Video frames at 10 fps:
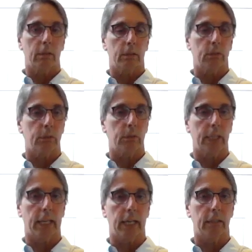Let's do it
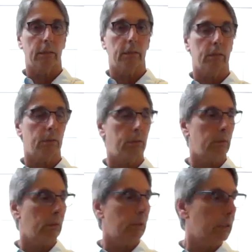again.
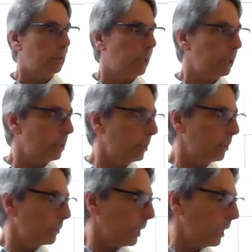All the way to the
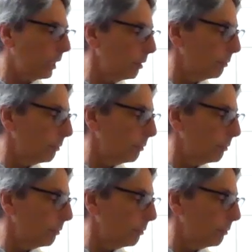side.